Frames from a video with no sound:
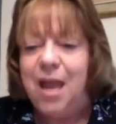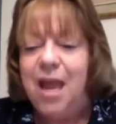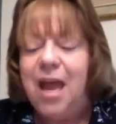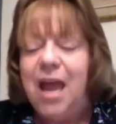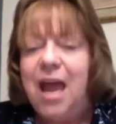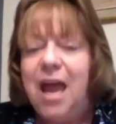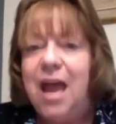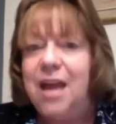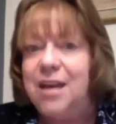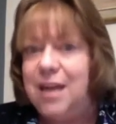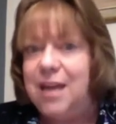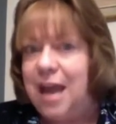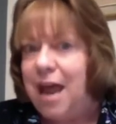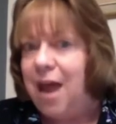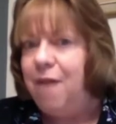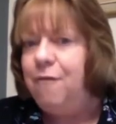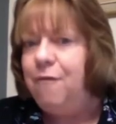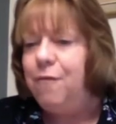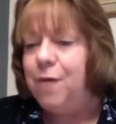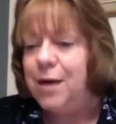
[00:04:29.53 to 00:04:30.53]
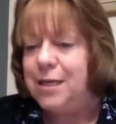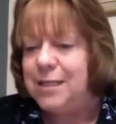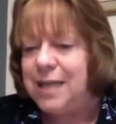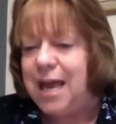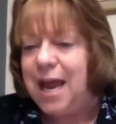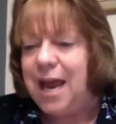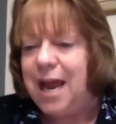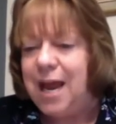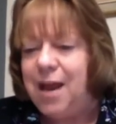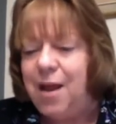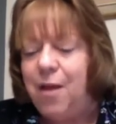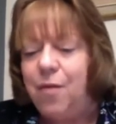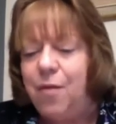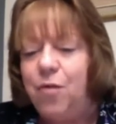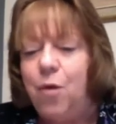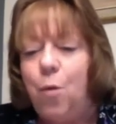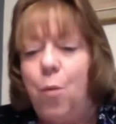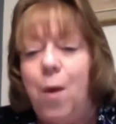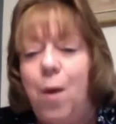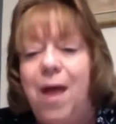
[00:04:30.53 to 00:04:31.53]
and every day
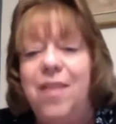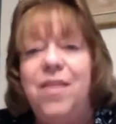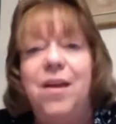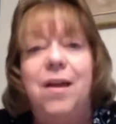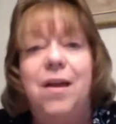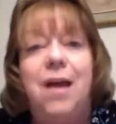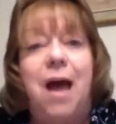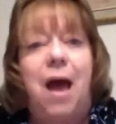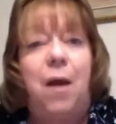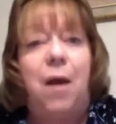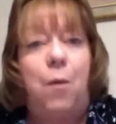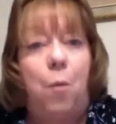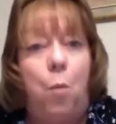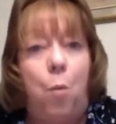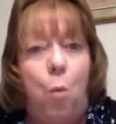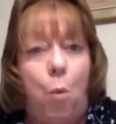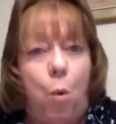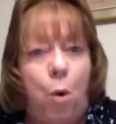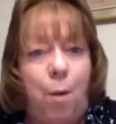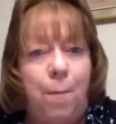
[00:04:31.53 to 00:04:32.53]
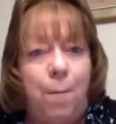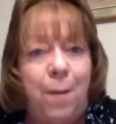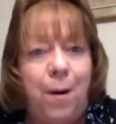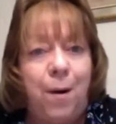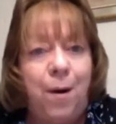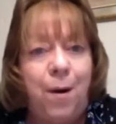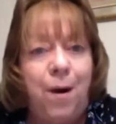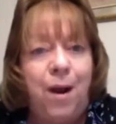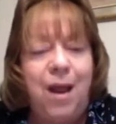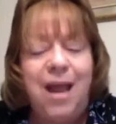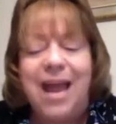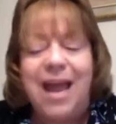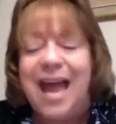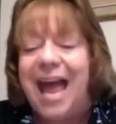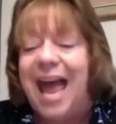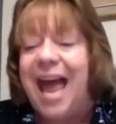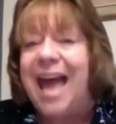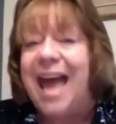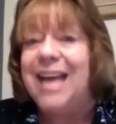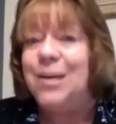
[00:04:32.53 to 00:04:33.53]
the weather got warmer
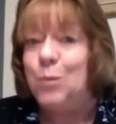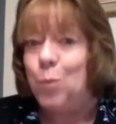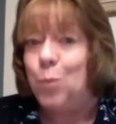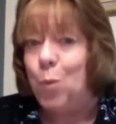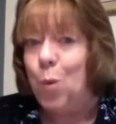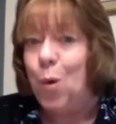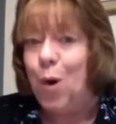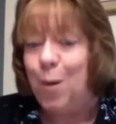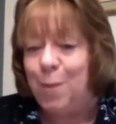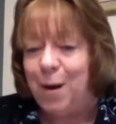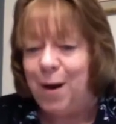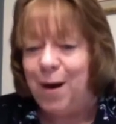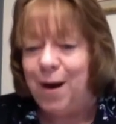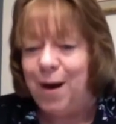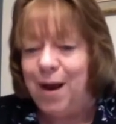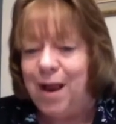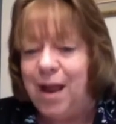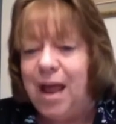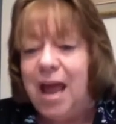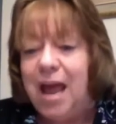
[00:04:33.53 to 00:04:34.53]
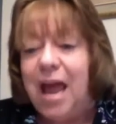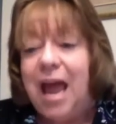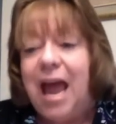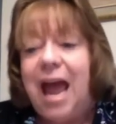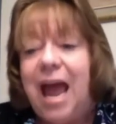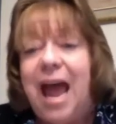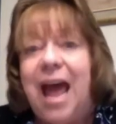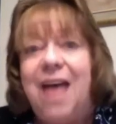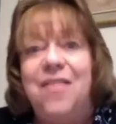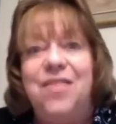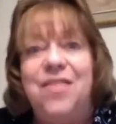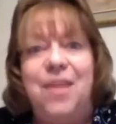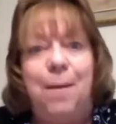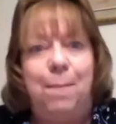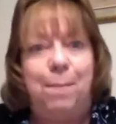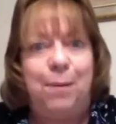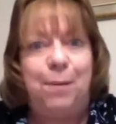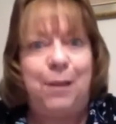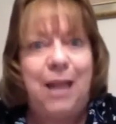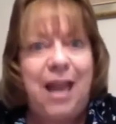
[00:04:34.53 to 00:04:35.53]
and warmer, and the
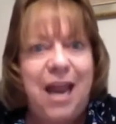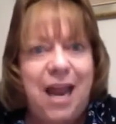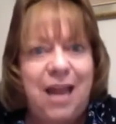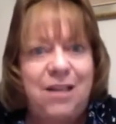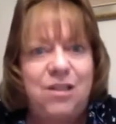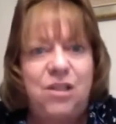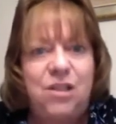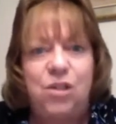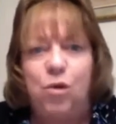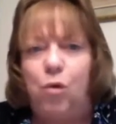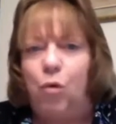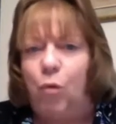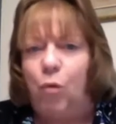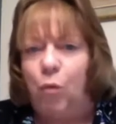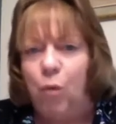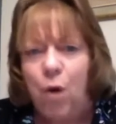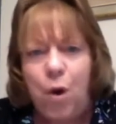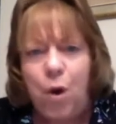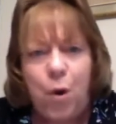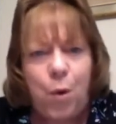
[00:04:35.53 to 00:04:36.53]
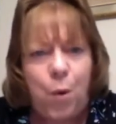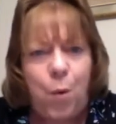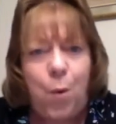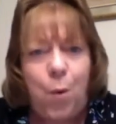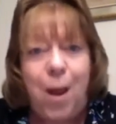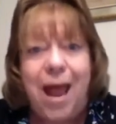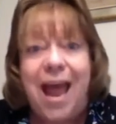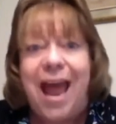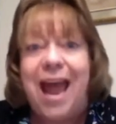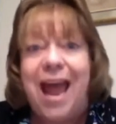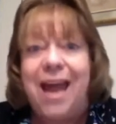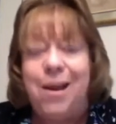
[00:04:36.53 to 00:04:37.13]
plants grew and